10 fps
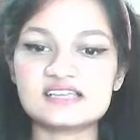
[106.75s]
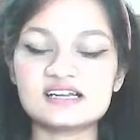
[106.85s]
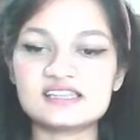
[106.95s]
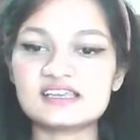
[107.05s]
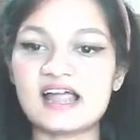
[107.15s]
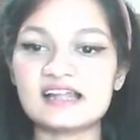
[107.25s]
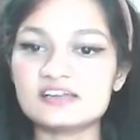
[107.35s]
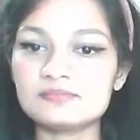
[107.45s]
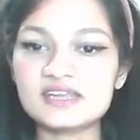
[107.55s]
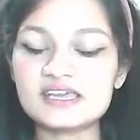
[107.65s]
that they
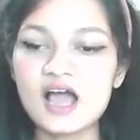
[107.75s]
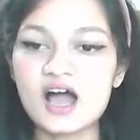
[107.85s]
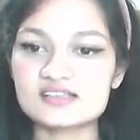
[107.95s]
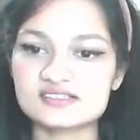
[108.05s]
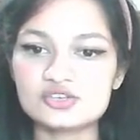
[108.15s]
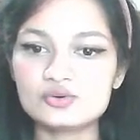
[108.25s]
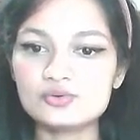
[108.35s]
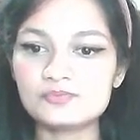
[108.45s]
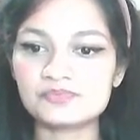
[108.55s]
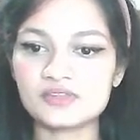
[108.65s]
randomly ask you